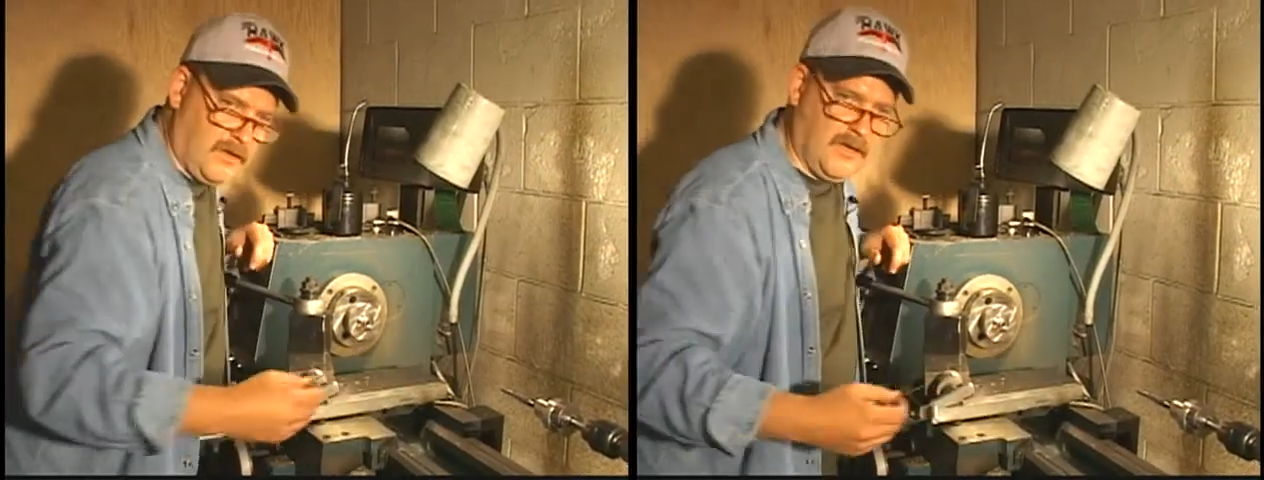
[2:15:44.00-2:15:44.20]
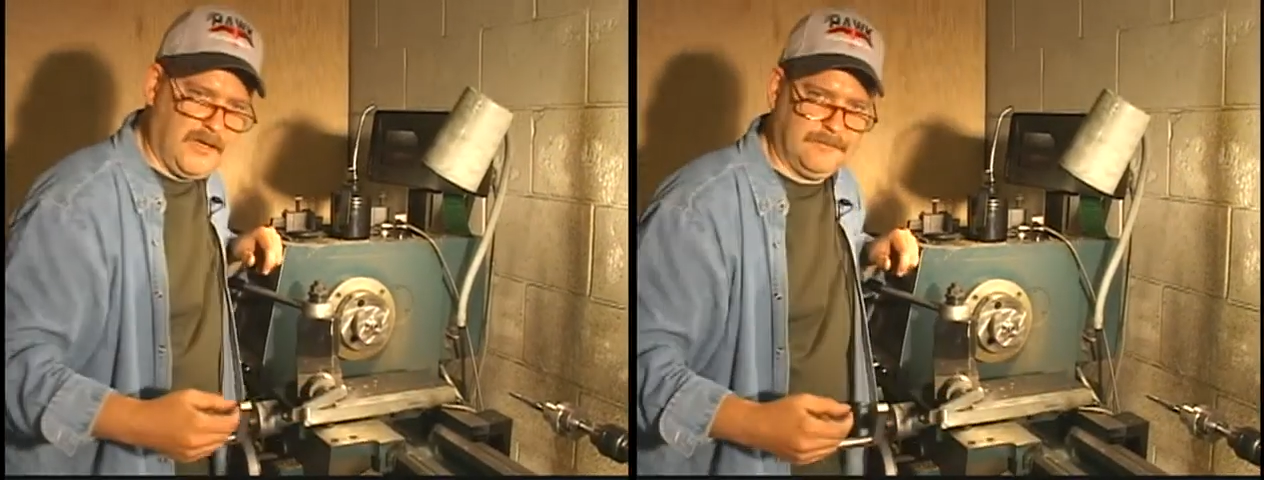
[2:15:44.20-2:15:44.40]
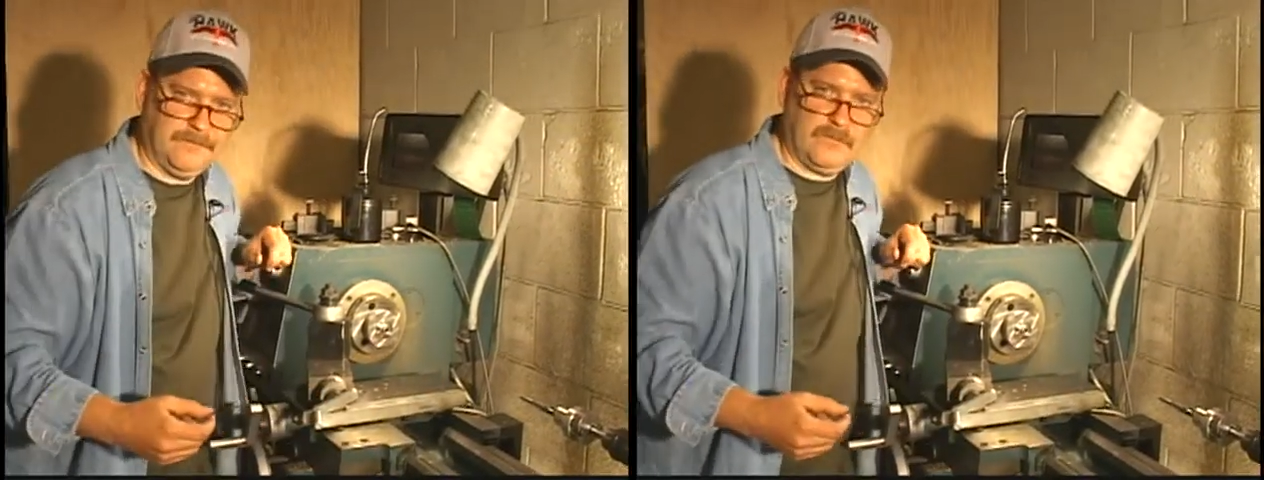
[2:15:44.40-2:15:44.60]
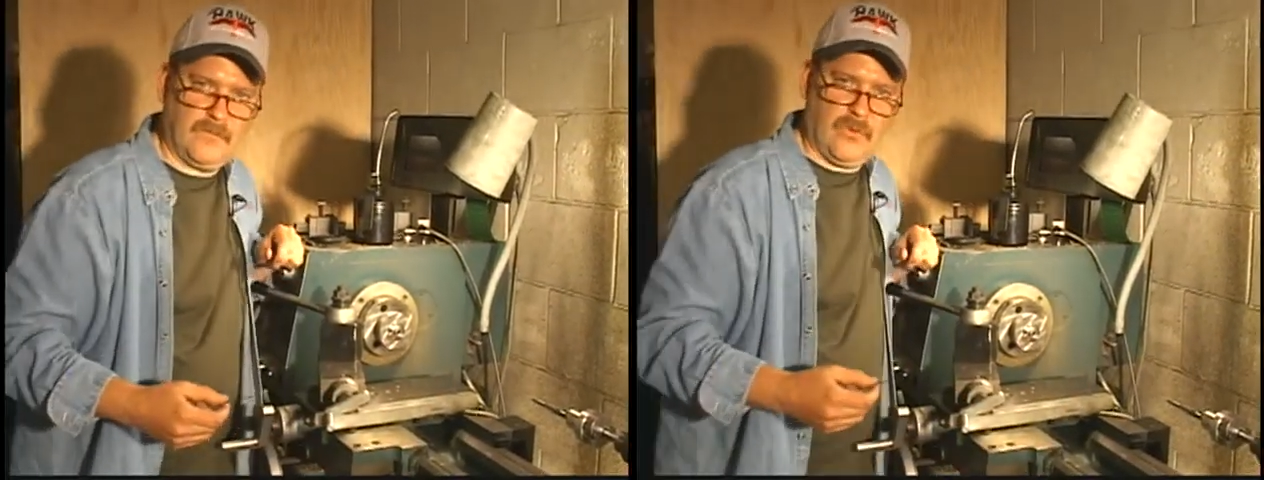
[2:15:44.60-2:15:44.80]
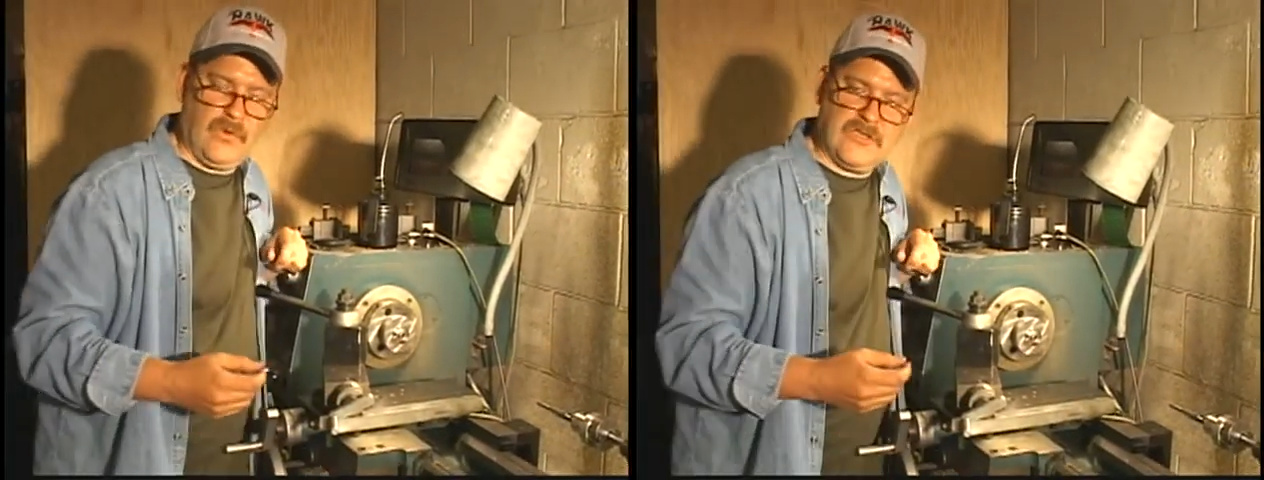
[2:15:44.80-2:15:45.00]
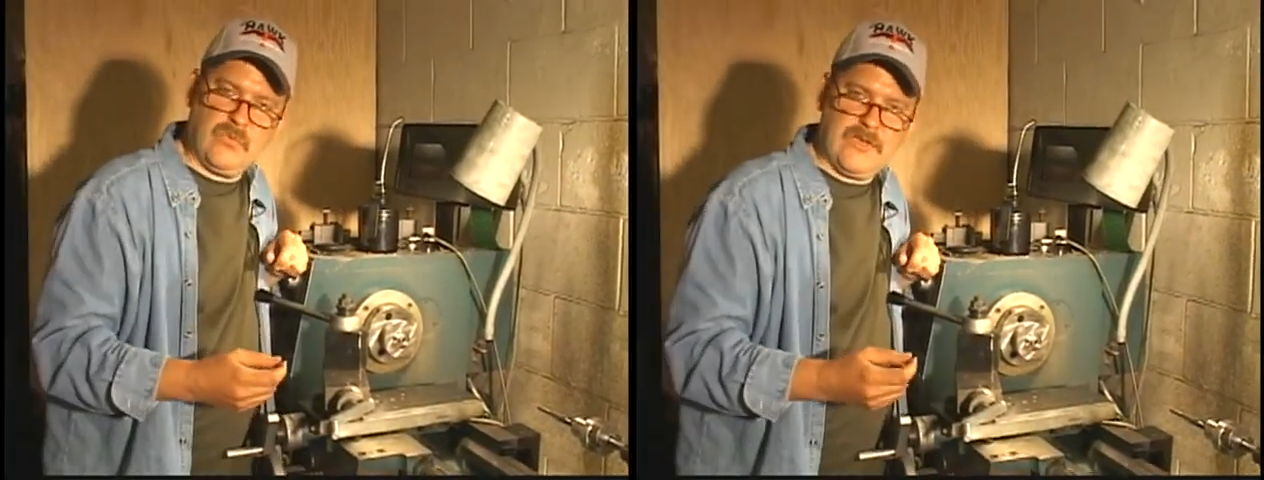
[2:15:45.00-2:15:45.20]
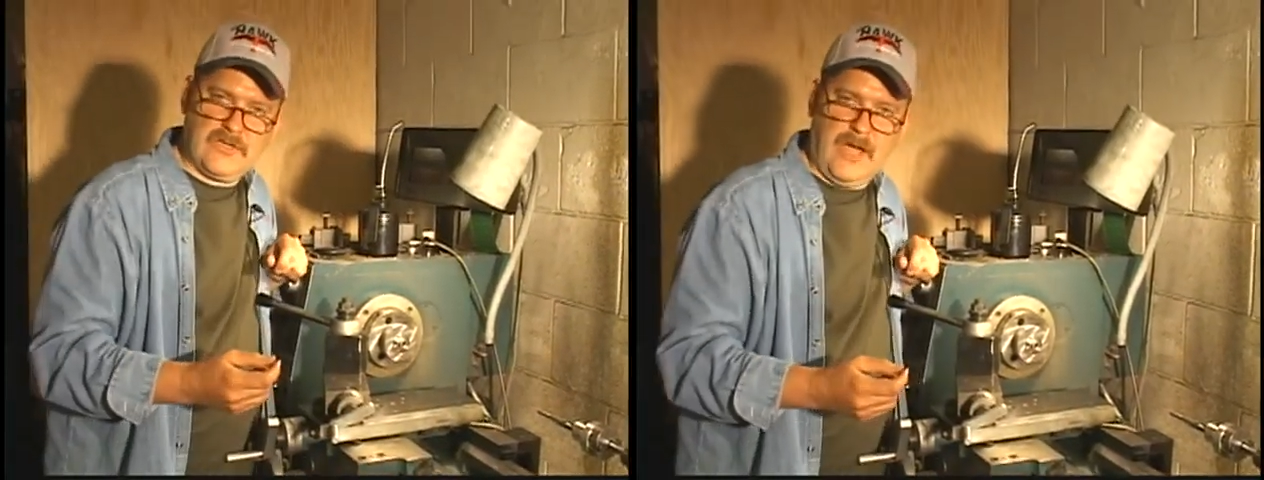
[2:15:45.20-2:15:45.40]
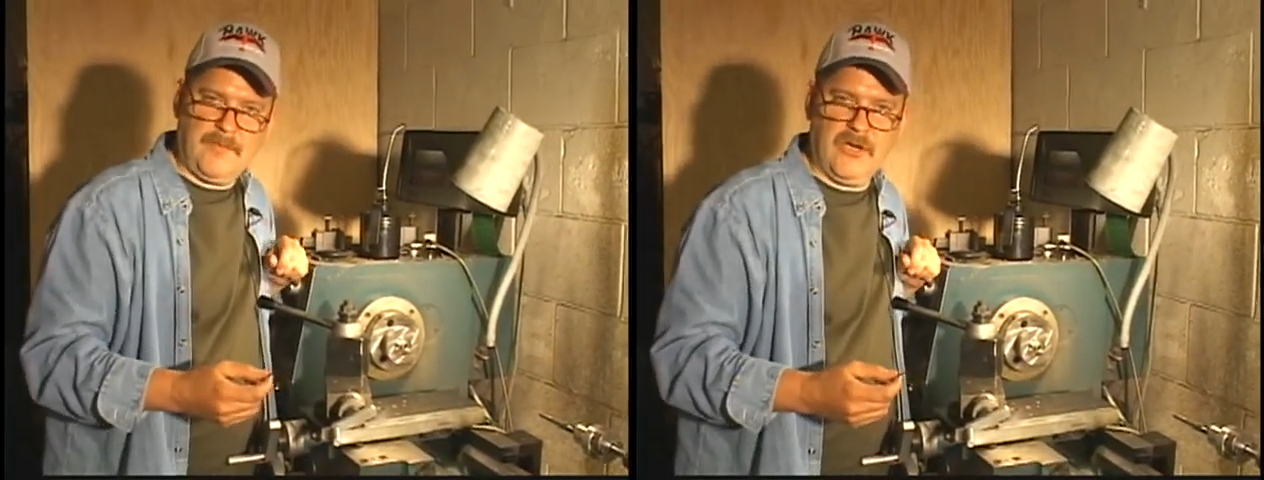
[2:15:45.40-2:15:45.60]
the reason we
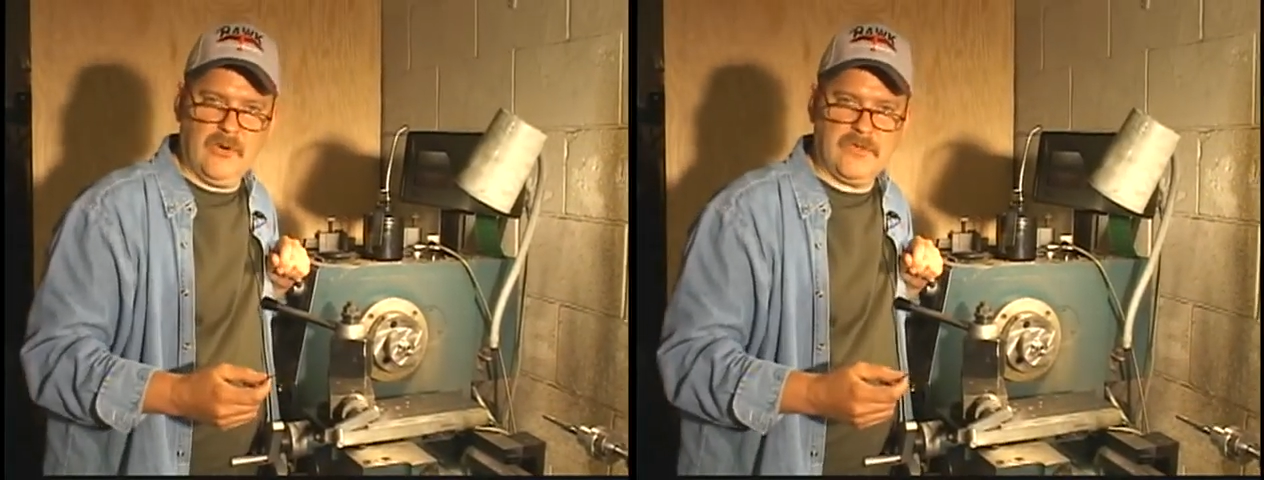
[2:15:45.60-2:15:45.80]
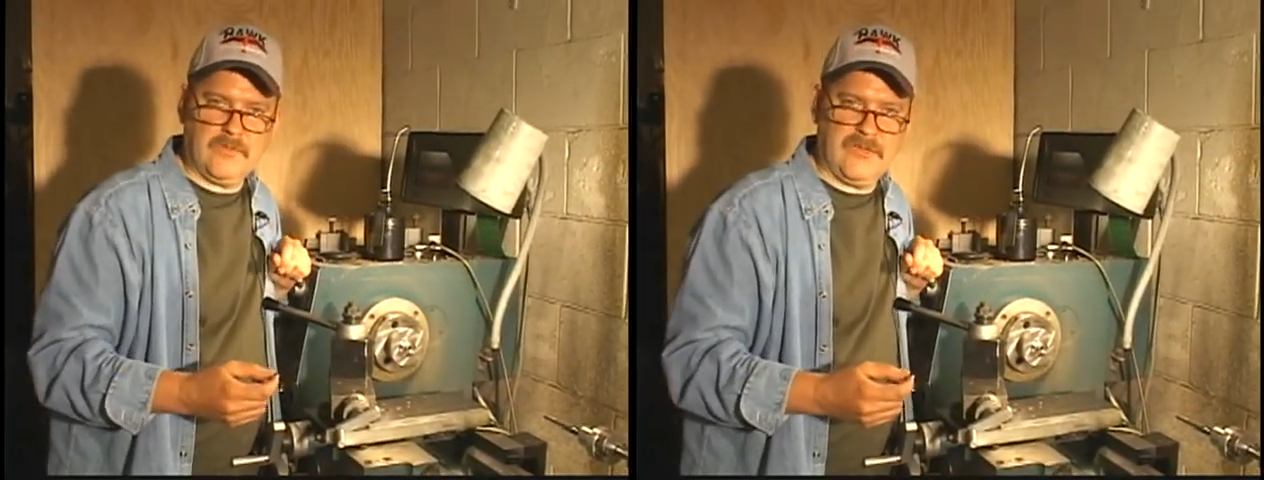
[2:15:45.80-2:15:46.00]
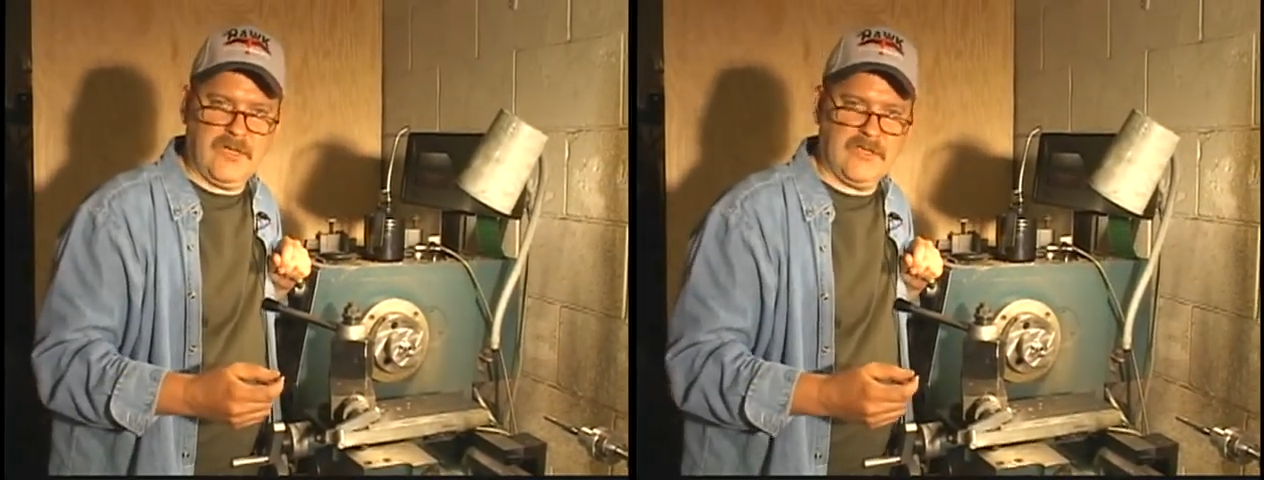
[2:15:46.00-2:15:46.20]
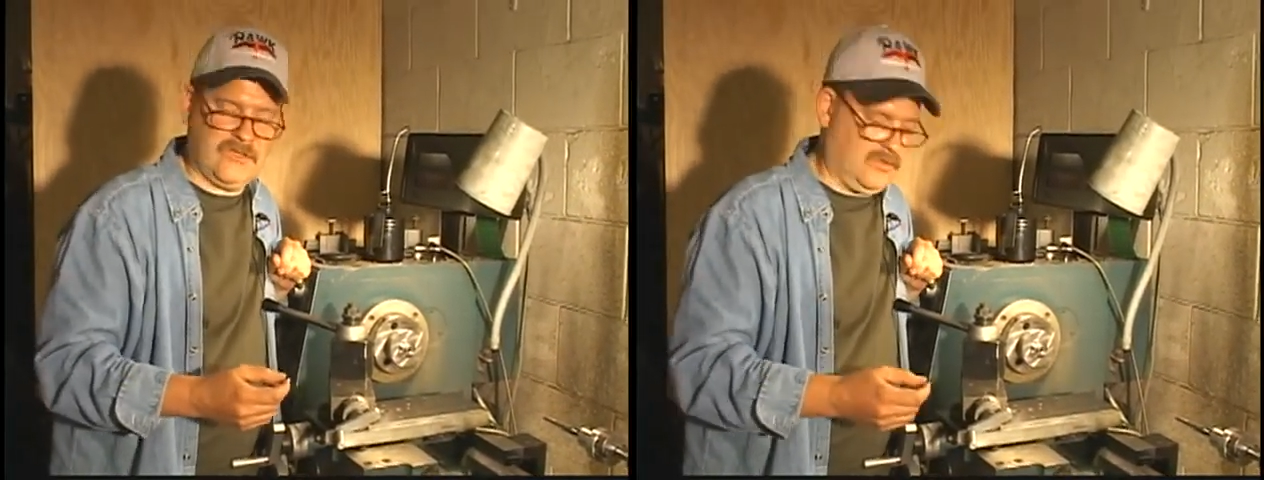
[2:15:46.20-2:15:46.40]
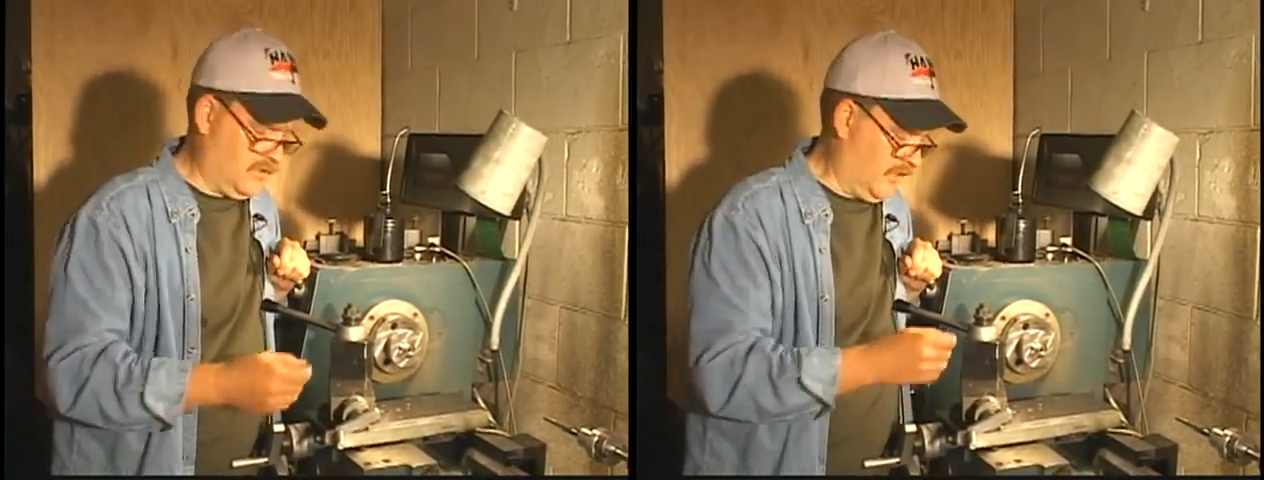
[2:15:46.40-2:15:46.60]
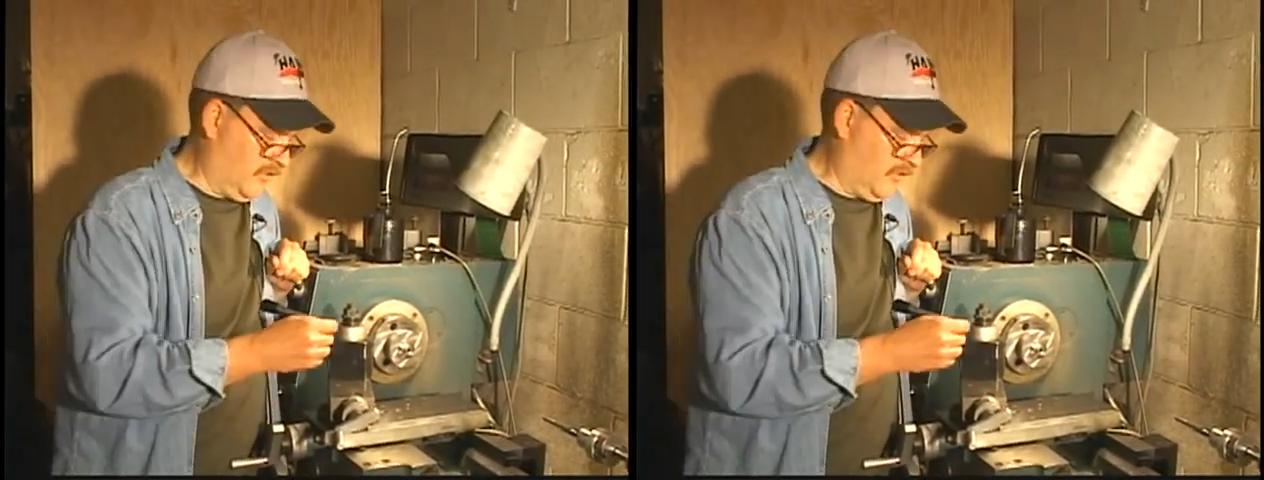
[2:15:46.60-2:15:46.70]
stopped here was because